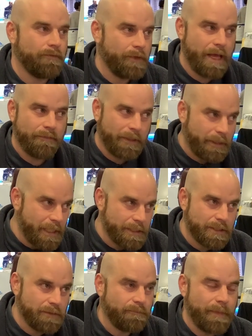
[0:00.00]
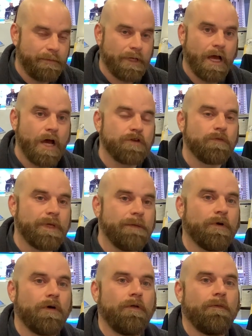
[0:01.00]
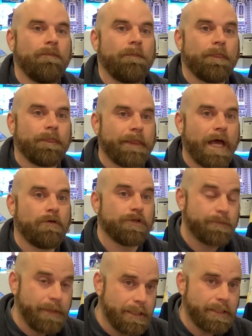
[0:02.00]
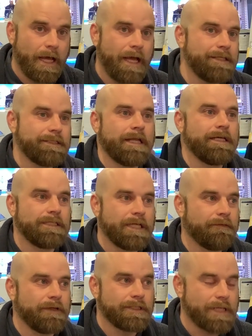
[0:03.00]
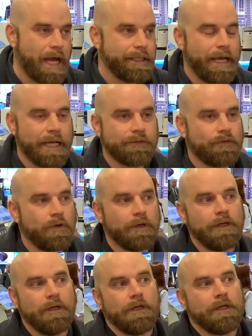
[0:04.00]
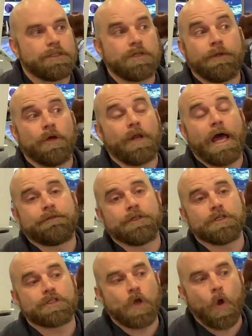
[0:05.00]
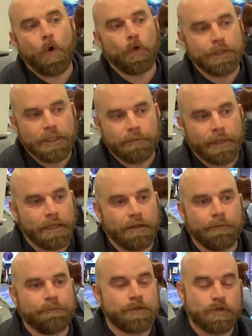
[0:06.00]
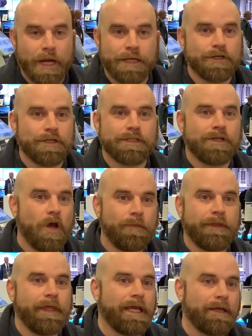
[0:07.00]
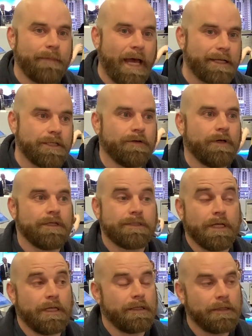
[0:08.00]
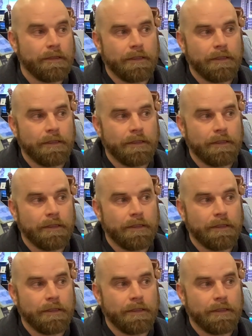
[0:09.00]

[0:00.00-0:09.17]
we have a list of maybe 100 people that will speak to us that he's given us contacts for, so we don't have to just cold email strangers and hope that they get back to us. And